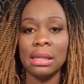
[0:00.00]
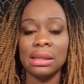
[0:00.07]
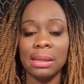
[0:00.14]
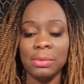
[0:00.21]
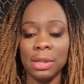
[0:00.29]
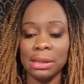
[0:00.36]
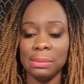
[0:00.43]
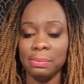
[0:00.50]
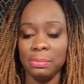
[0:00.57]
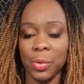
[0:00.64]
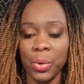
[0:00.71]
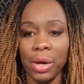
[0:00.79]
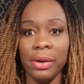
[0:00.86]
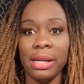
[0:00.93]
So I'm just
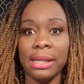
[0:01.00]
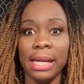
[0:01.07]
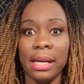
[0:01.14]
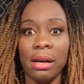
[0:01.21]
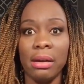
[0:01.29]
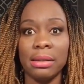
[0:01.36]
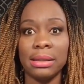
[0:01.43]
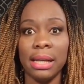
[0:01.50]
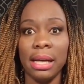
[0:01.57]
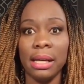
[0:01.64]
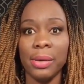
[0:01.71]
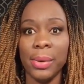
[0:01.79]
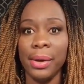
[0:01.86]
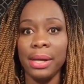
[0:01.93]
querying data all
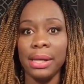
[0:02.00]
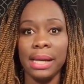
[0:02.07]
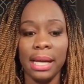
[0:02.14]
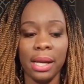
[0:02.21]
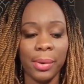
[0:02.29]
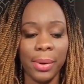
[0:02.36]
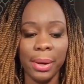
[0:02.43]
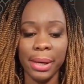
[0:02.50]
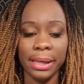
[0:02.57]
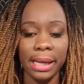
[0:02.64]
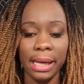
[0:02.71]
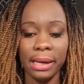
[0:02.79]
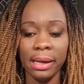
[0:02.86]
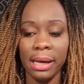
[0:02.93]
day, querying data, querying
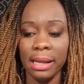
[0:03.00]
data.